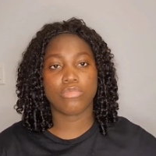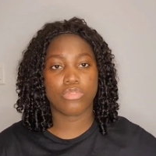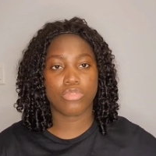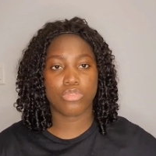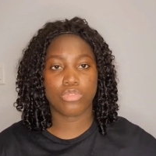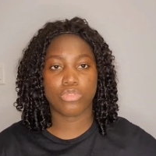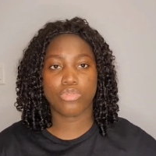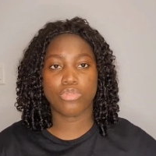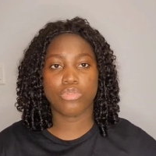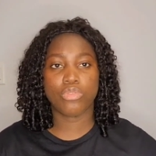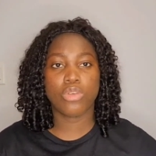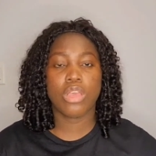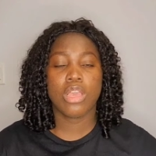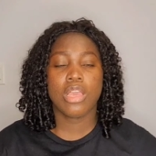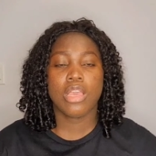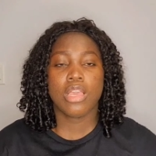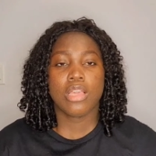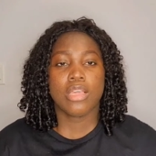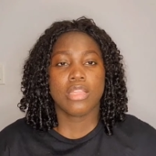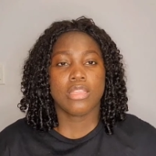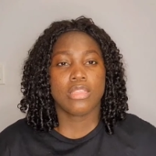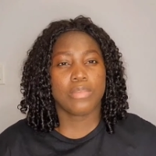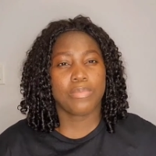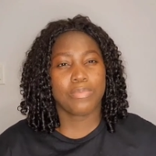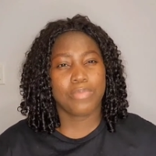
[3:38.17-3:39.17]
through
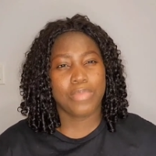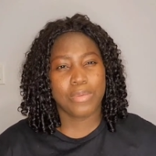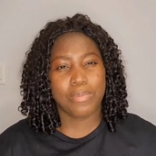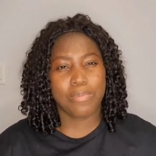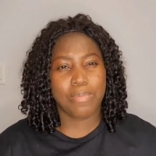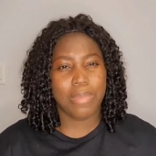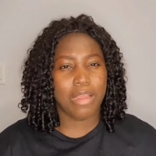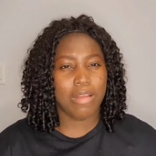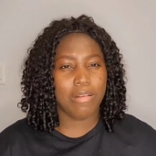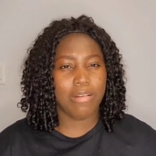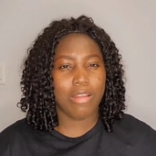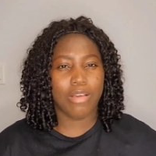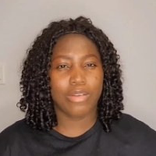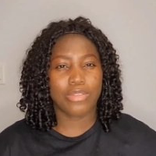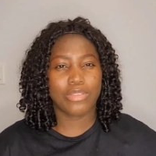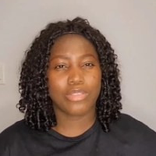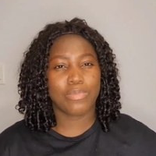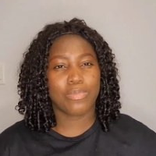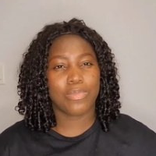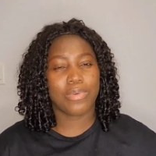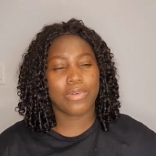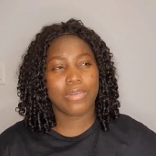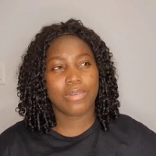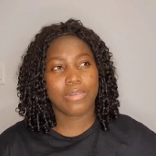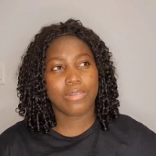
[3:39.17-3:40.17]
the paper route.
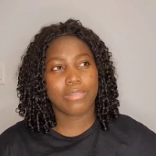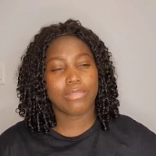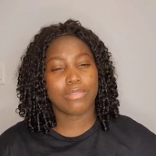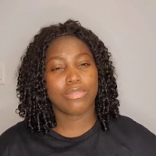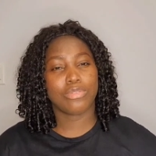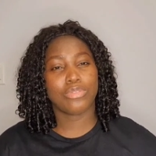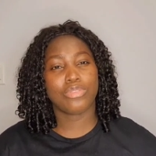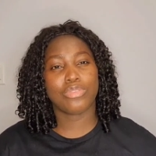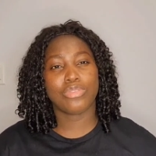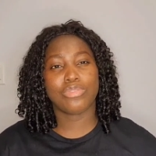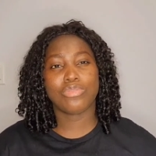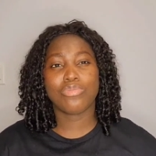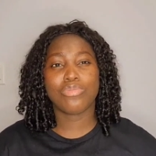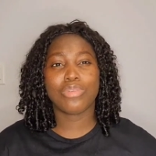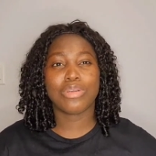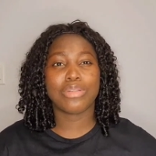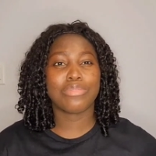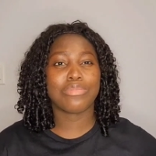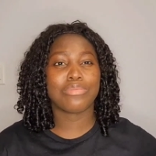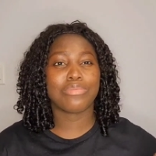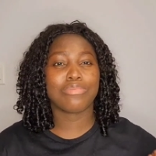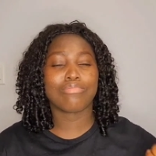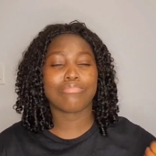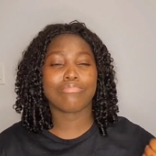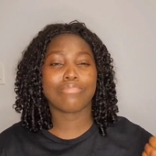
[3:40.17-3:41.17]
But you don't want
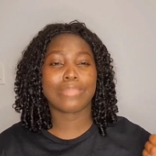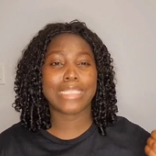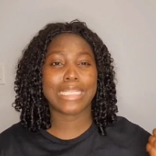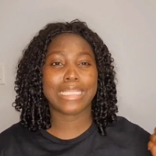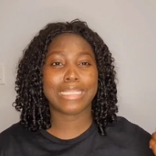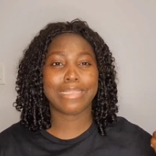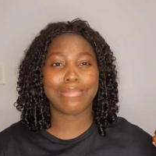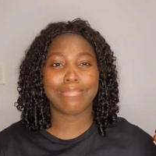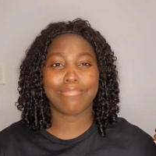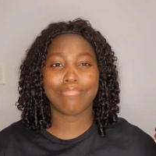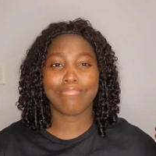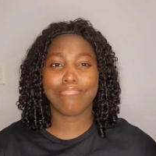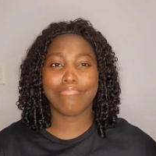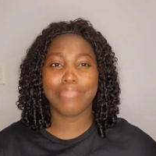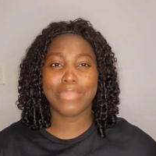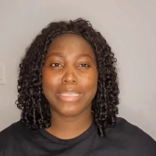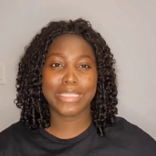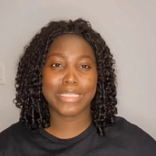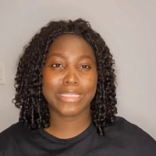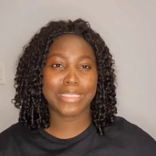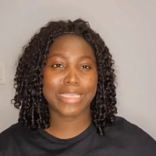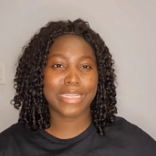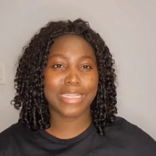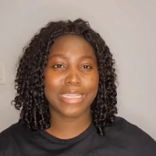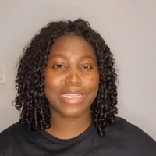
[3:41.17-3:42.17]
to
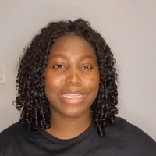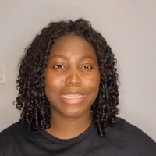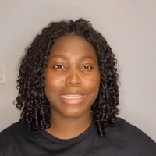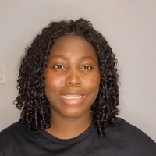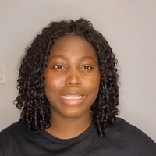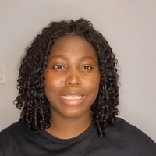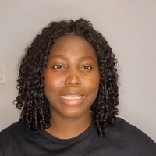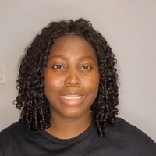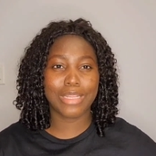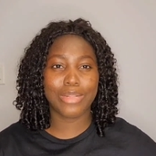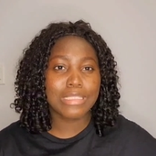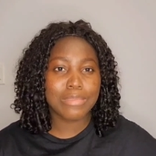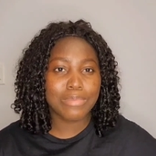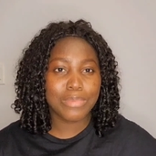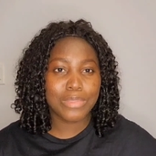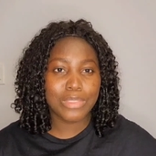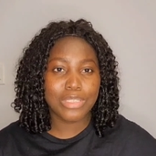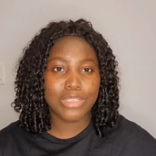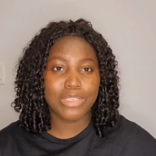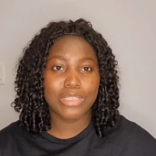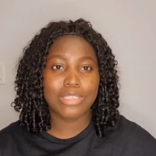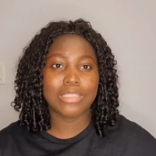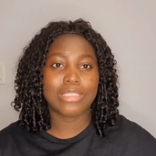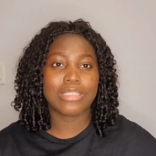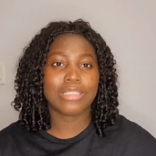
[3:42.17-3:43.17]
miss anything just
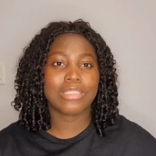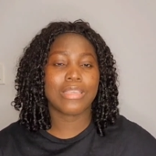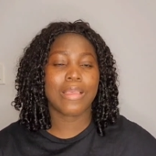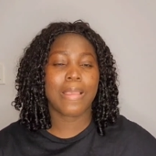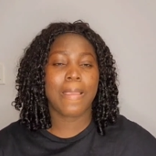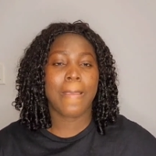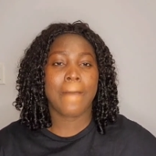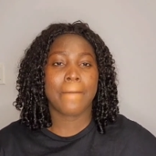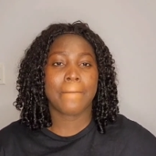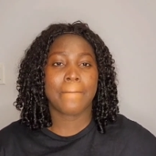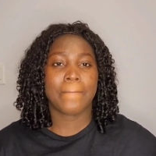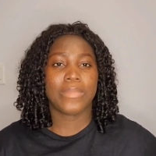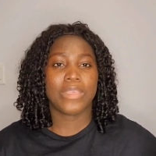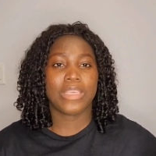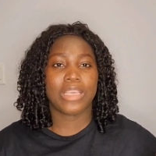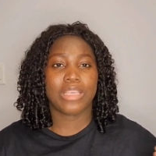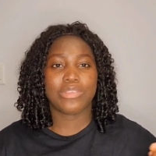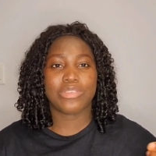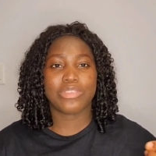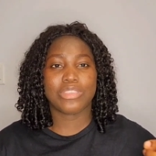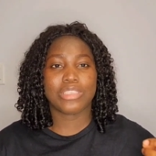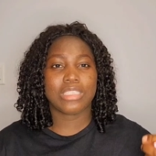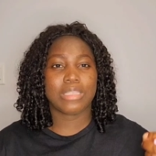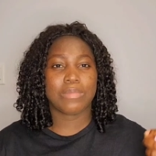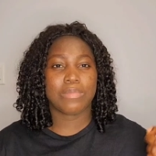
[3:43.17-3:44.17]
because you're
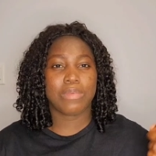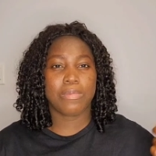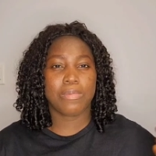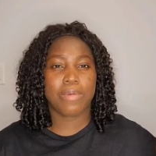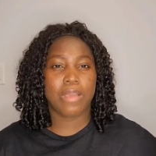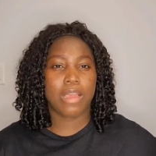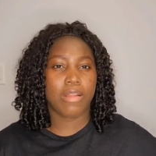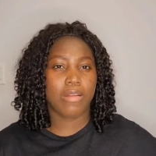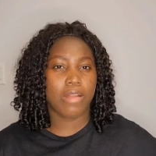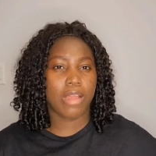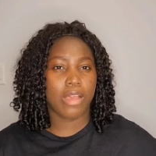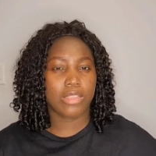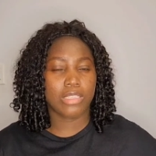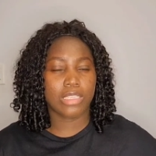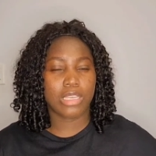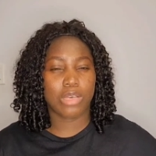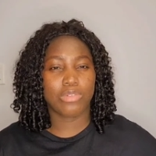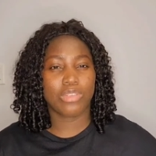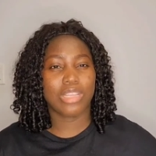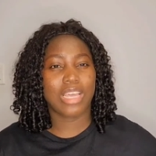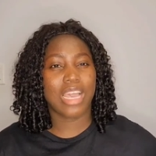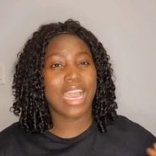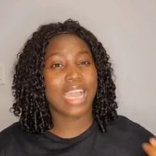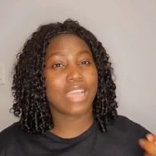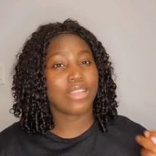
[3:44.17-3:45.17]
using the paper route. I
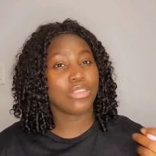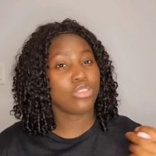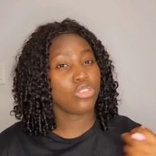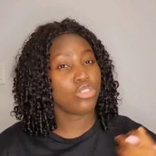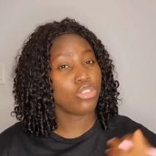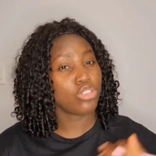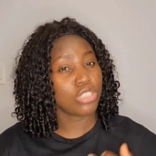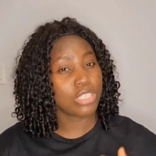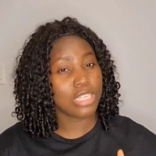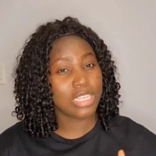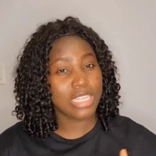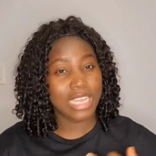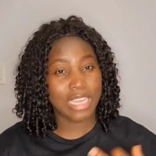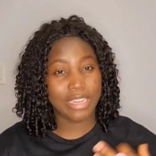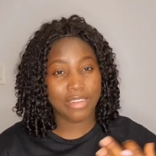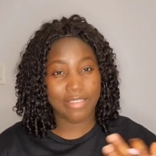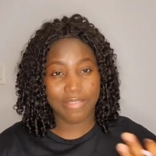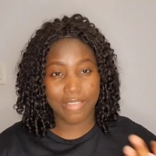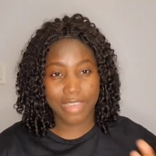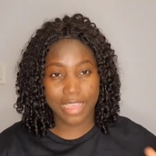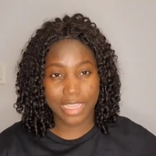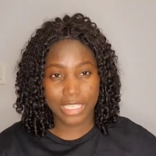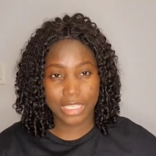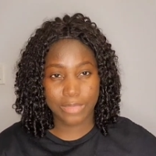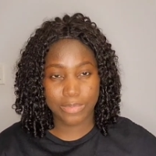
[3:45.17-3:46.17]
would usually
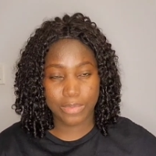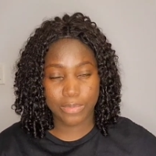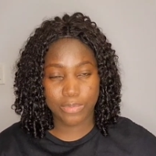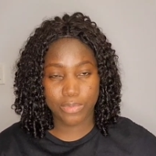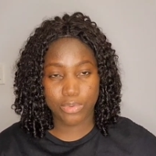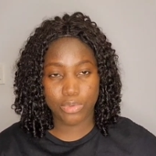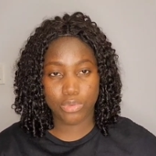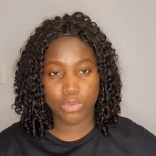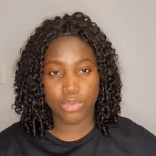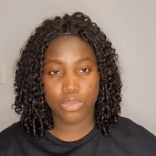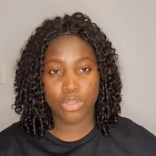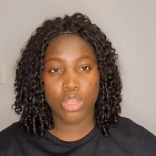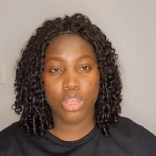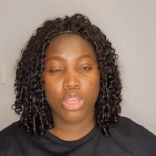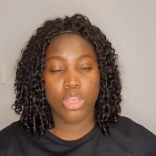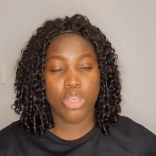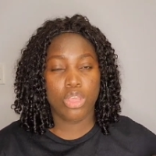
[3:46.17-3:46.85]
advise people